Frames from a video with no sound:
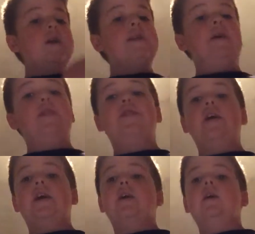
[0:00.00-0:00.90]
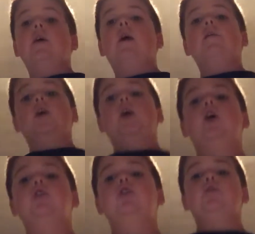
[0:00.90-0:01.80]
now think of a
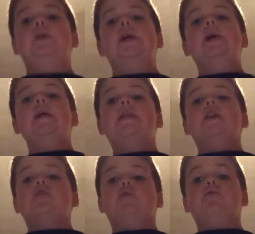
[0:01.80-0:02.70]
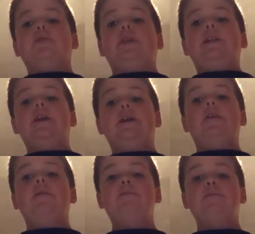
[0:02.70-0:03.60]
country that starts with that letter.